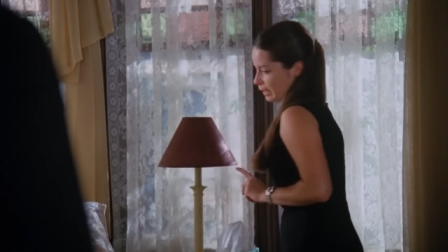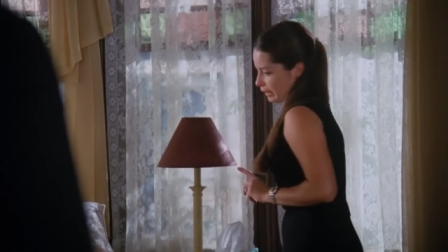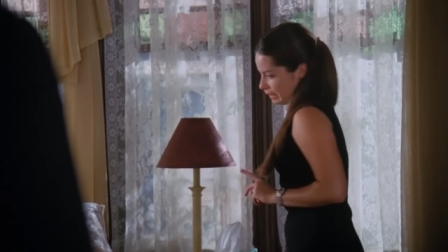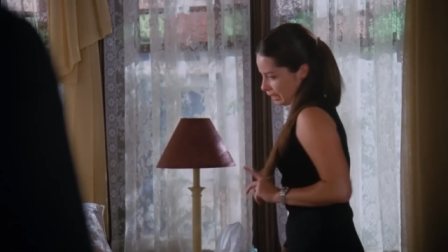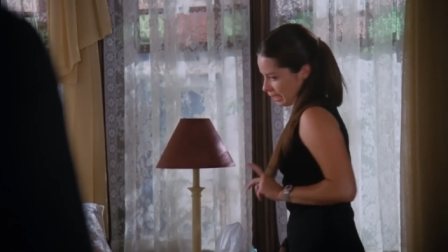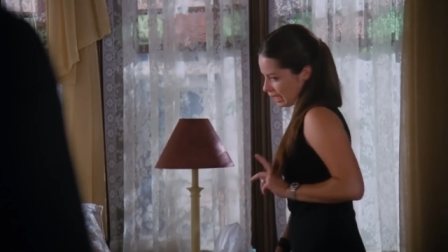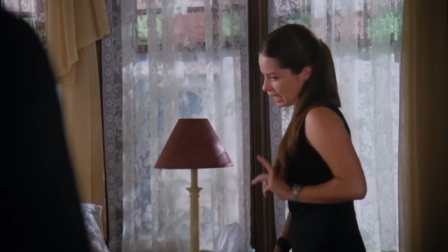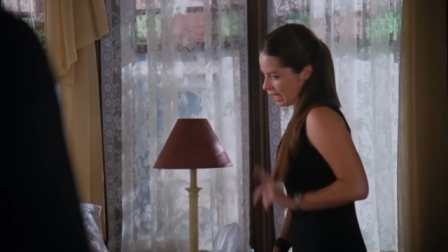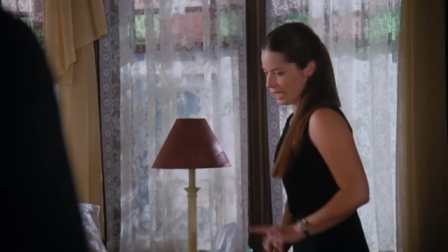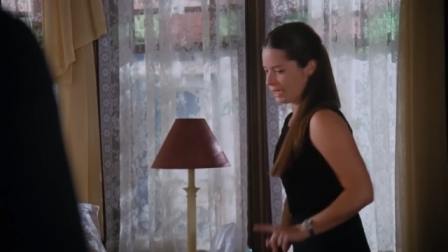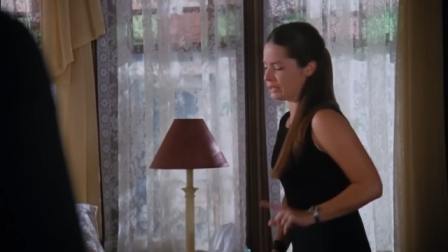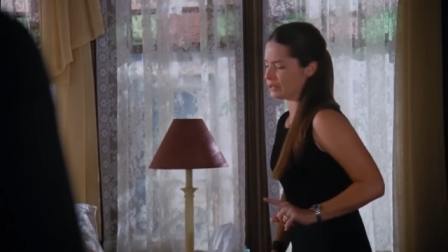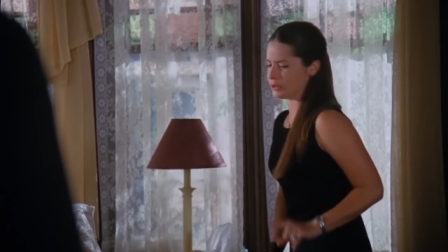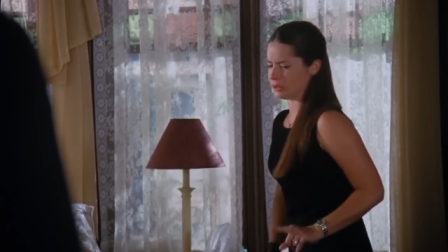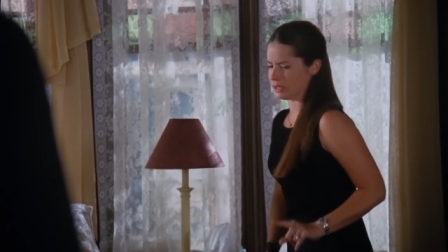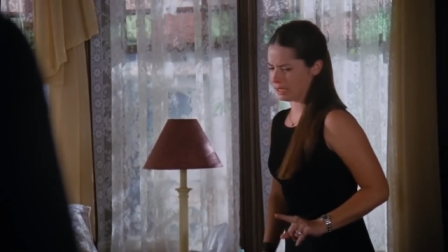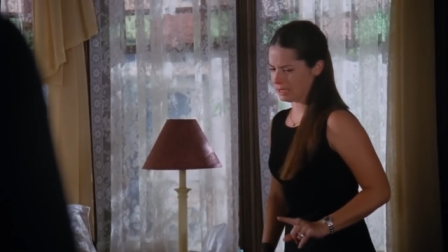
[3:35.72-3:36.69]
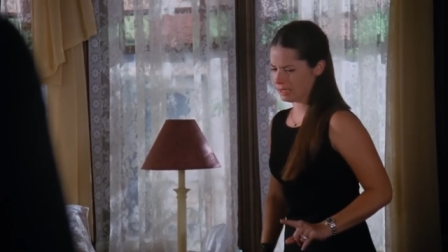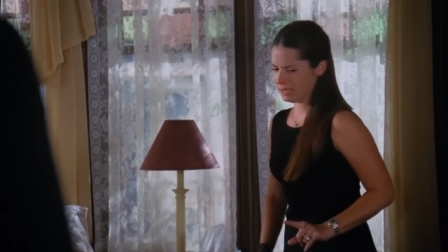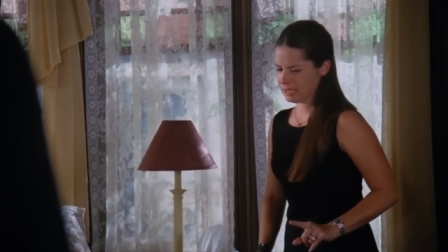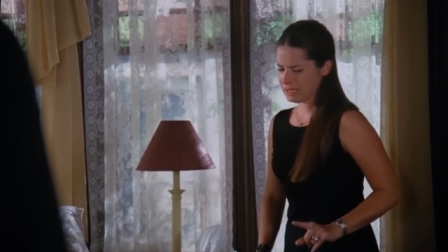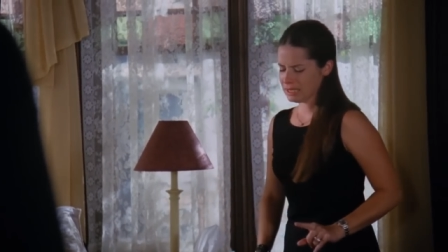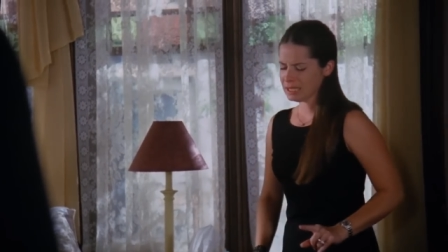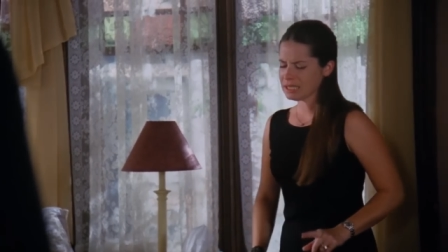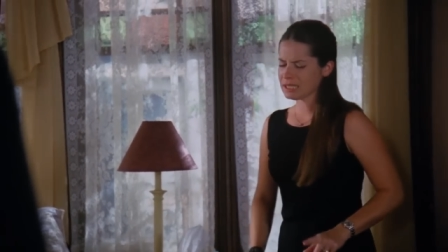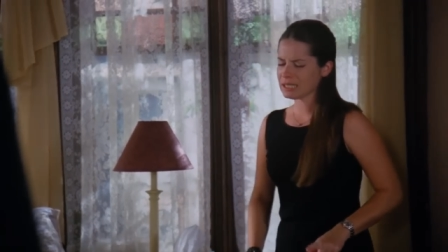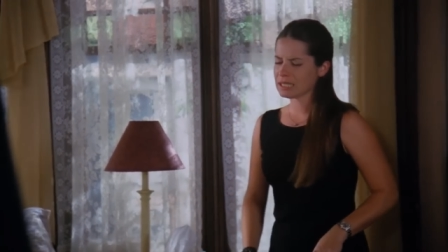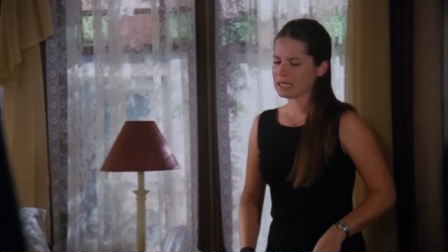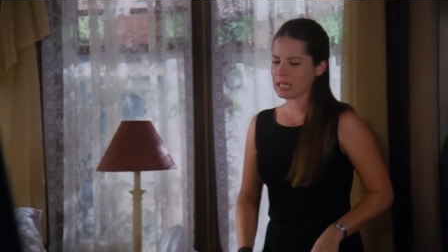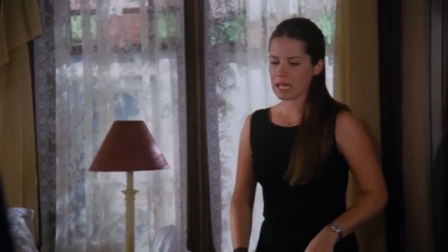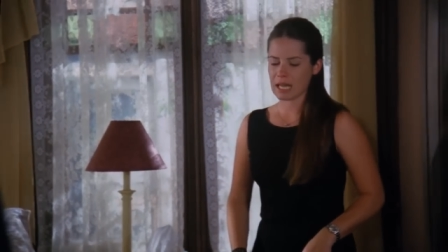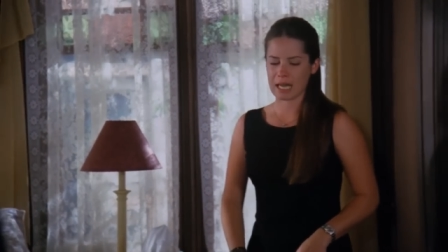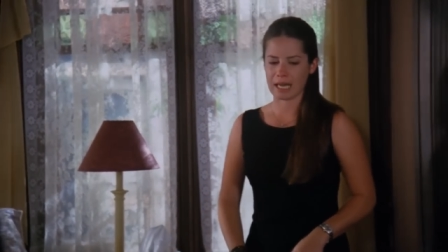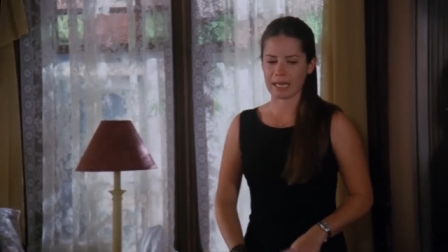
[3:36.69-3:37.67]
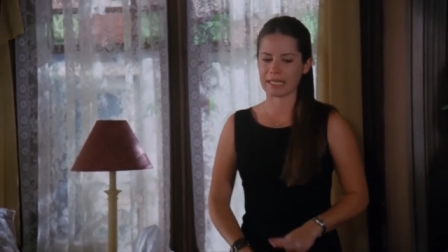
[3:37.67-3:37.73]
but as an opportunity for new
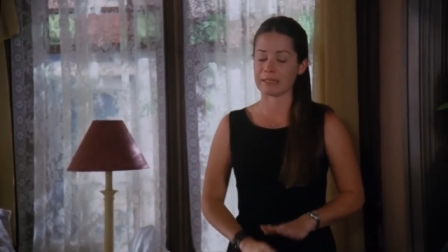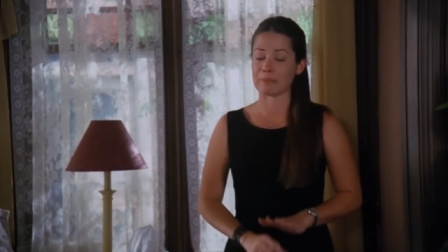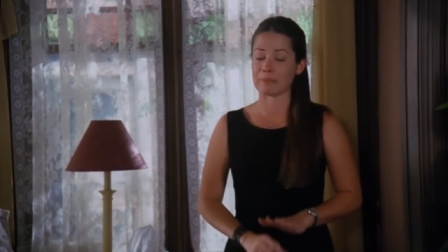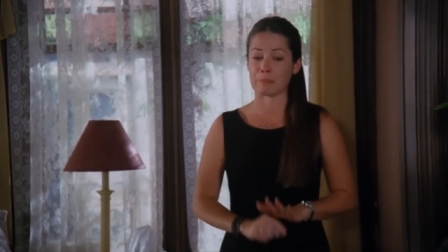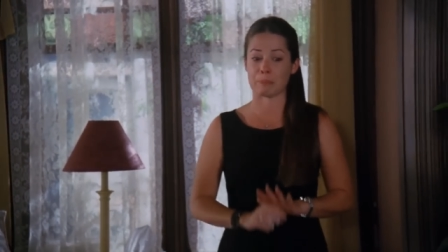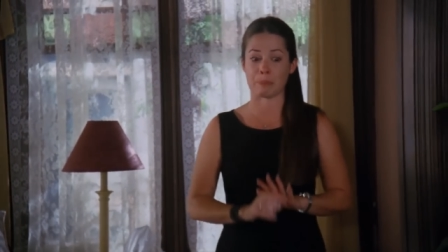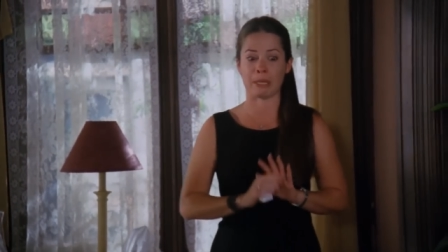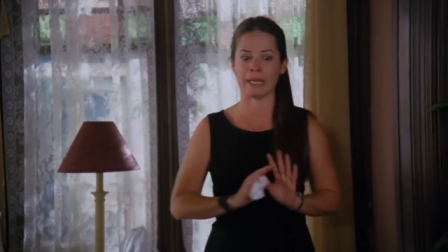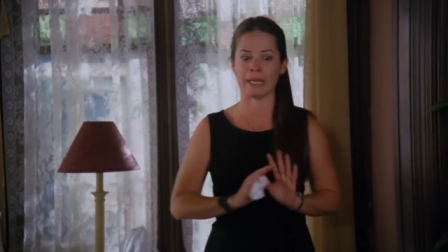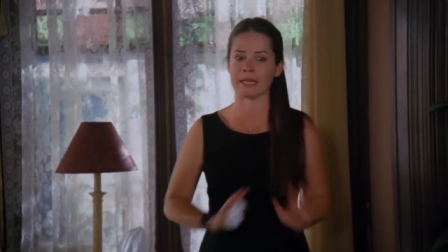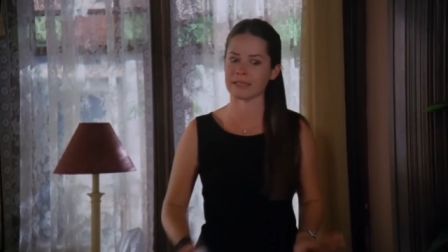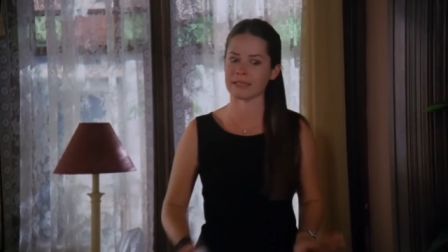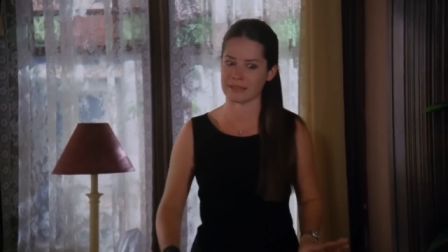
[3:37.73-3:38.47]
types of storytelling